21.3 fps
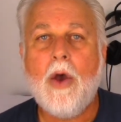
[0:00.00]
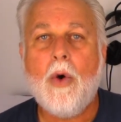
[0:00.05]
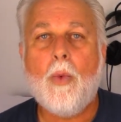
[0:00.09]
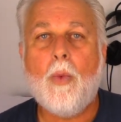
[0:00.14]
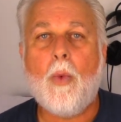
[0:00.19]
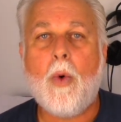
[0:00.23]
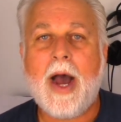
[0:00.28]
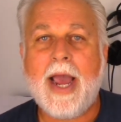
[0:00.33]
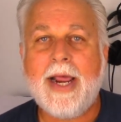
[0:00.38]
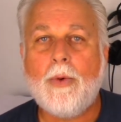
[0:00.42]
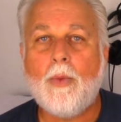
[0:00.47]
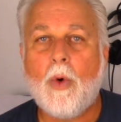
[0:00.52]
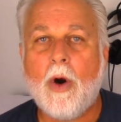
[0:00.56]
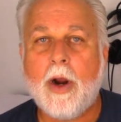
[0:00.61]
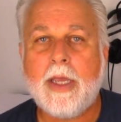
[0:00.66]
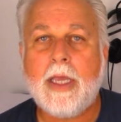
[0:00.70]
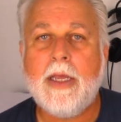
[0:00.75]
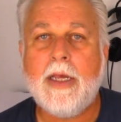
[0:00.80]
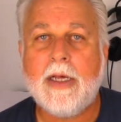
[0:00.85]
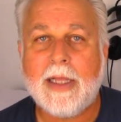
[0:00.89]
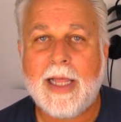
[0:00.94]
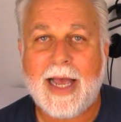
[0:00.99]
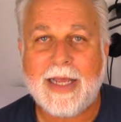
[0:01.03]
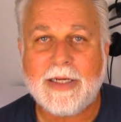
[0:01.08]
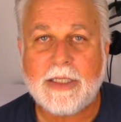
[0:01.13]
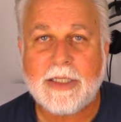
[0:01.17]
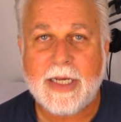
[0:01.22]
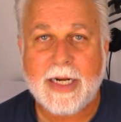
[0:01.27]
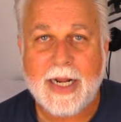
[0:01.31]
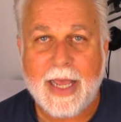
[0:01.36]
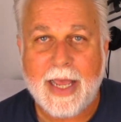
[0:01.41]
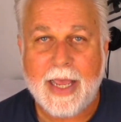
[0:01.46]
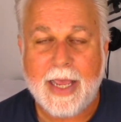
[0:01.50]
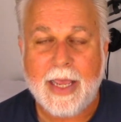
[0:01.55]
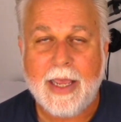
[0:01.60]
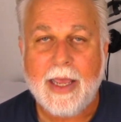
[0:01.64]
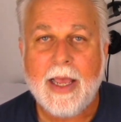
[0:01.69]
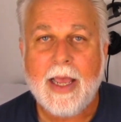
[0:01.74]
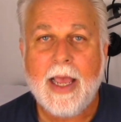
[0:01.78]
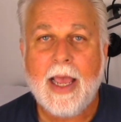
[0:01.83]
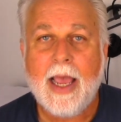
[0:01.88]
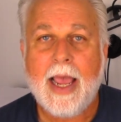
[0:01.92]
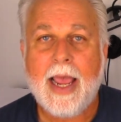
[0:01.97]
white working class today
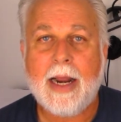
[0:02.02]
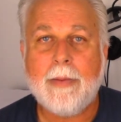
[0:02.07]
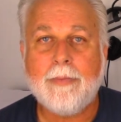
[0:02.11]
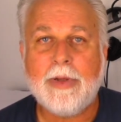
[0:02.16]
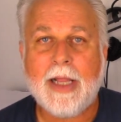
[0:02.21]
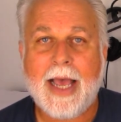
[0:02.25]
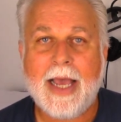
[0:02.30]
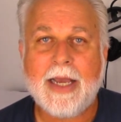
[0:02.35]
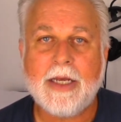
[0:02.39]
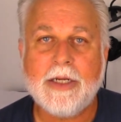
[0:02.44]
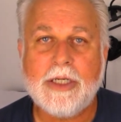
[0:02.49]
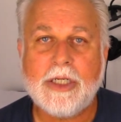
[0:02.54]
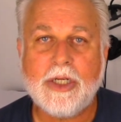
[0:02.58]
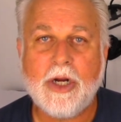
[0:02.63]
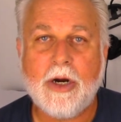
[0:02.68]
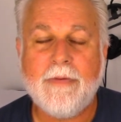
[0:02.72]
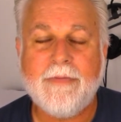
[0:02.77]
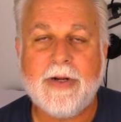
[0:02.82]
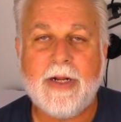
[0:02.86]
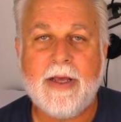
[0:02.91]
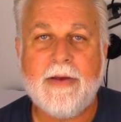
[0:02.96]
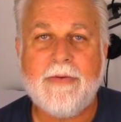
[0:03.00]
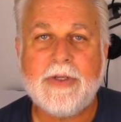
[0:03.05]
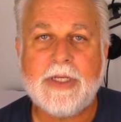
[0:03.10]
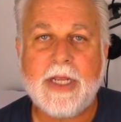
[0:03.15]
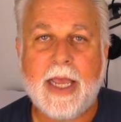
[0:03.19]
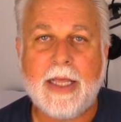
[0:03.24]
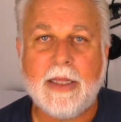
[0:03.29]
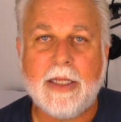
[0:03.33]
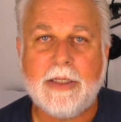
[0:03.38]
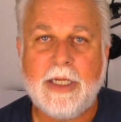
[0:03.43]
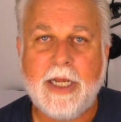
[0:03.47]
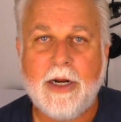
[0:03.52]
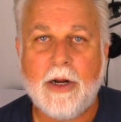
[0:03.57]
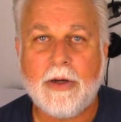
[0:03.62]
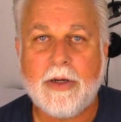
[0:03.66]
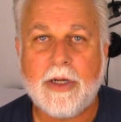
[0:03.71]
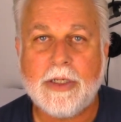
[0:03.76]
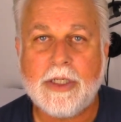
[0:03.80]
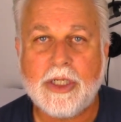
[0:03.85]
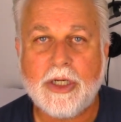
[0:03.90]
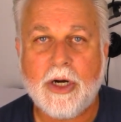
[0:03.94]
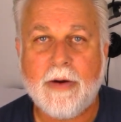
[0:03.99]
and black conservatives and Latino
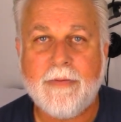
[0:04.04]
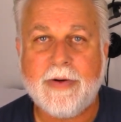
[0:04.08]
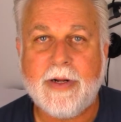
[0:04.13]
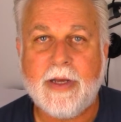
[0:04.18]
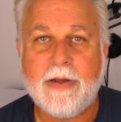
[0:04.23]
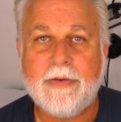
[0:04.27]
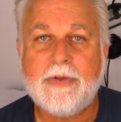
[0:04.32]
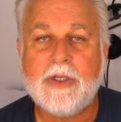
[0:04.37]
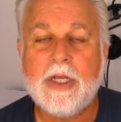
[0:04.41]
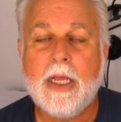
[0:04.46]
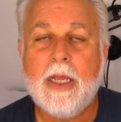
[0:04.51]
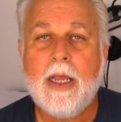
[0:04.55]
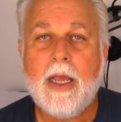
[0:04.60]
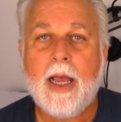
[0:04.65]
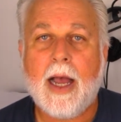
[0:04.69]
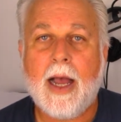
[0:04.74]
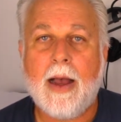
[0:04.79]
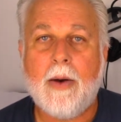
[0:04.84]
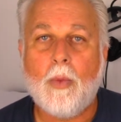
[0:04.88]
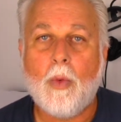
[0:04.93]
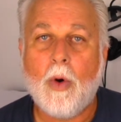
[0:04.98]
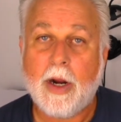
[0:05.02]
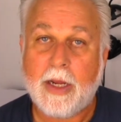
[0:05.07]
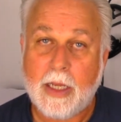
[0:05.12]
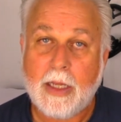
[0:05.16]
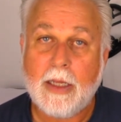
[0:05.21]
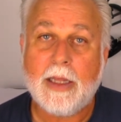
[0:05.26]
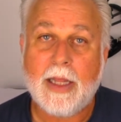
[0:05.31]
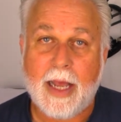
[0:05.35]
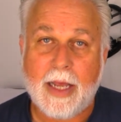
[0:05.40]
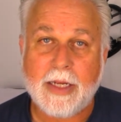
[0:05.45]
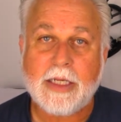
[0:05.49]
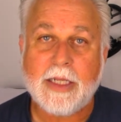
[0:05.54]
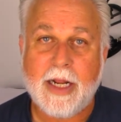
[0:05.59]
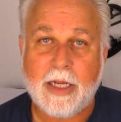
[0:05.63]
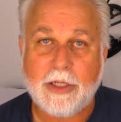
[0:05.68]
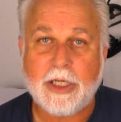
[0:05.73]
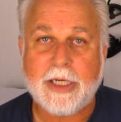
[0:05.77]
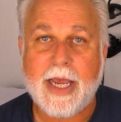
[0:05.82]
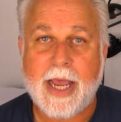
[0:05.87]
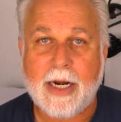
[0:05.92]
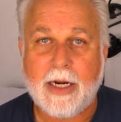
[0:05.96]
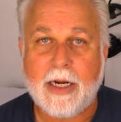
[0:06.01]
conservatives, working class and
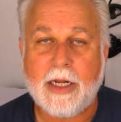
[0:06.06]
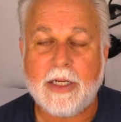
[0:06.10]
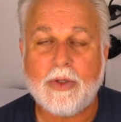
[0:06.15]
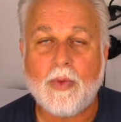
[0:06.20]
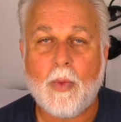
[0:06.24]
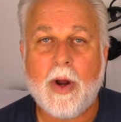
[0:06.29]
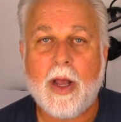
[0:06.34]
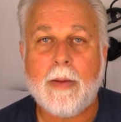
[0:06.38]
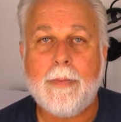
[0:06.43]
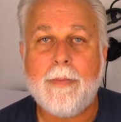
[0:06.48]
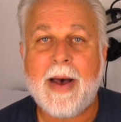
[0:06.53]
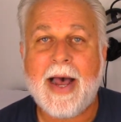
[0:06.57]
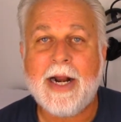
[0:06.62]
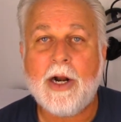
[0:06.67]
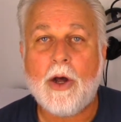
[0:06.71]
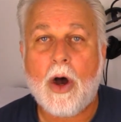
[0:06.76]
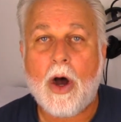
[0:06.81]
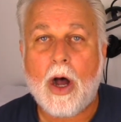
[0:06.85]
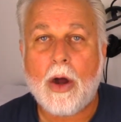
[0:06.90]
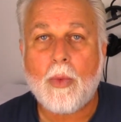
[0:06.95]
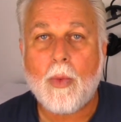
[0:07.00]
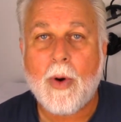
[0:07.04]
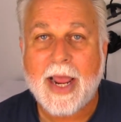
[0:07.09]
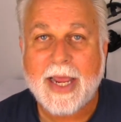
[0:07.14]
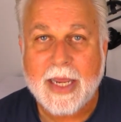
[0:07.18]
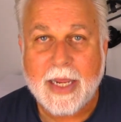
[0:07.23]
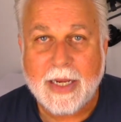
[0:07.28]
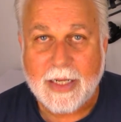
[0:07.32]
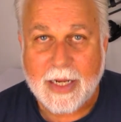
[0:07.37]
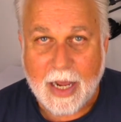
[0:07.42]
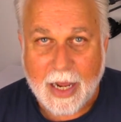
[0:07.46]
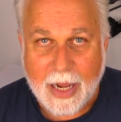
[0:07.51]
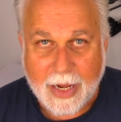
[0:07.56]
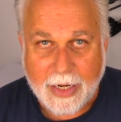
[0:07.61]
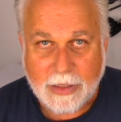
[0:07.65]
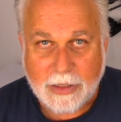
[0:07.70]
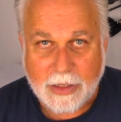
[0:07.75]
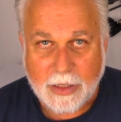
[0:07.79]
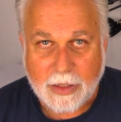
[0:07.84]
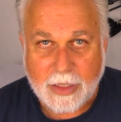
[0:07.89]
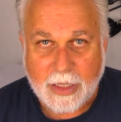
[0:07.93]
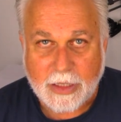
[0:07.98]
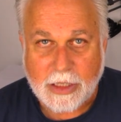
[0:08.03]
educated as well, might all recognize
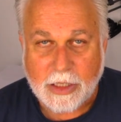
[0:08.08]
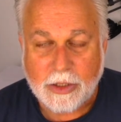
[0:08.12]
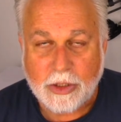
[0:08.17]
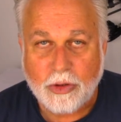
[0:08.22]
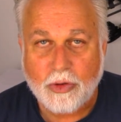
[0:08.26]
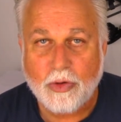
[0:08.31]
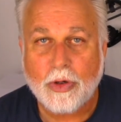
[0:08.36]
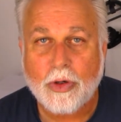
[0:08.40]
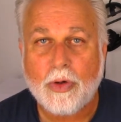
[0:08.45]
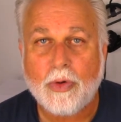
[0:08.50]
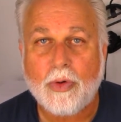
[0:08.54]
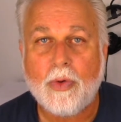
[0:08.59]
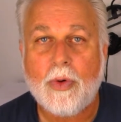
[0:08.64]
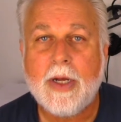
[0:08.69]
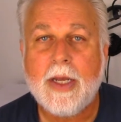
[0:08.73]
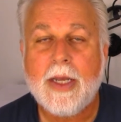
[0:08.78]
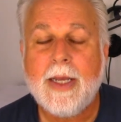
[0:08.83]
that this is true,